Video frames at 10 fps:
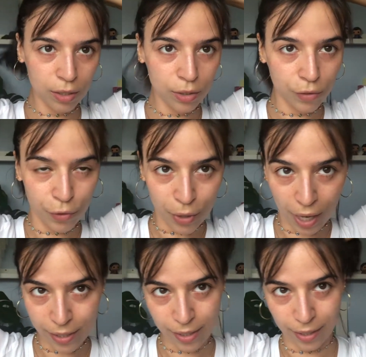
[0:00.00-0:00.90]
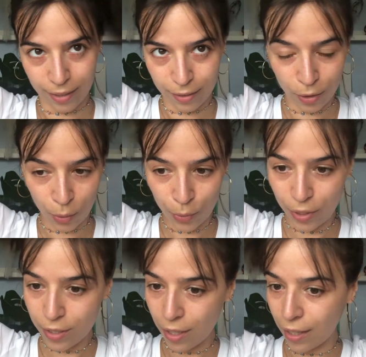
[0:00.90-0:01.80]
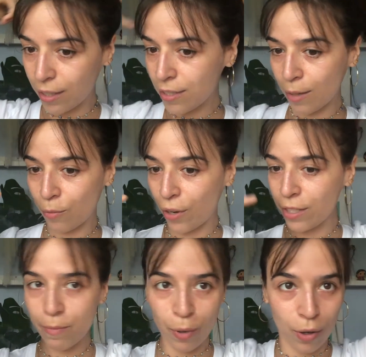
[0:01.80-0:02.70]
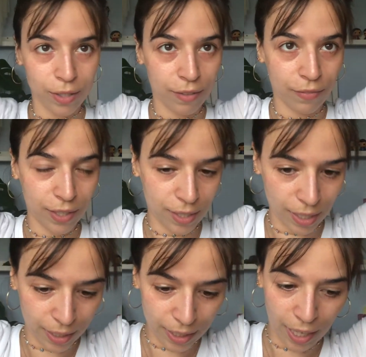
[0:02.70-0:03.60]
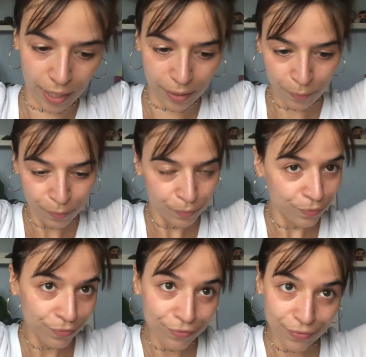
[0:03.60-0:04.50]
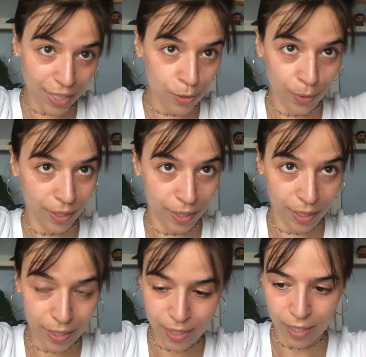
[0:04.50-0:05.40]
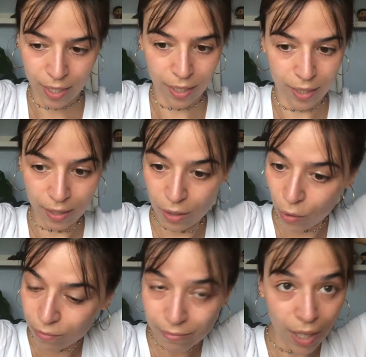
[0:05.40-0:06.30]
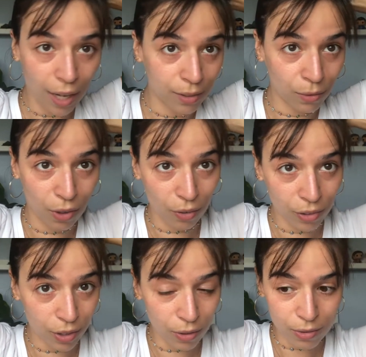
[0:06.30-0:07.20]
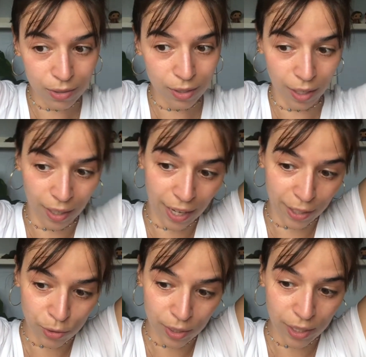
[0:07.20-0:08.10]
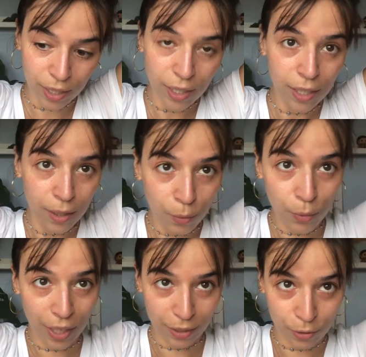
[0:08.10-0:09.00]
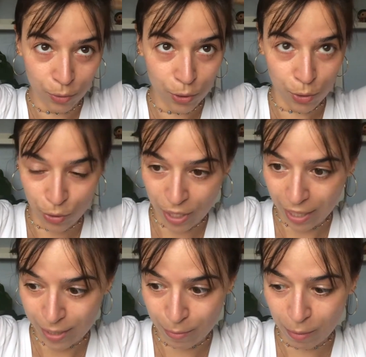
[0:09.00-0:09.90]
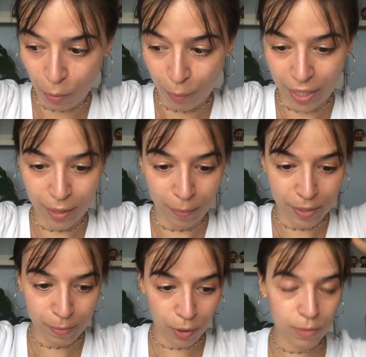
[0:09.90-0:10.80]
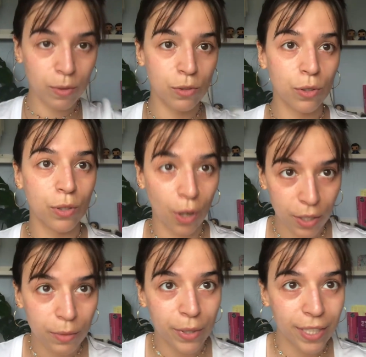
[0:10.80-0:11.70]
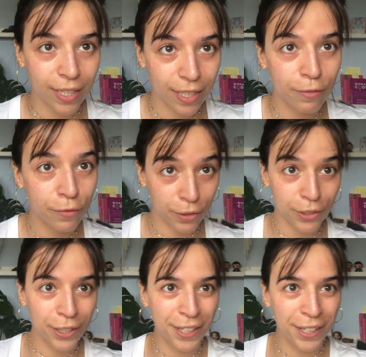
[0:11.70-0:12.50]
if you guys like notice like some red spots and things like that, that's what it is. And no, I don't cover those. I actually would like to use as minimal makeup as possible to not irritate it further.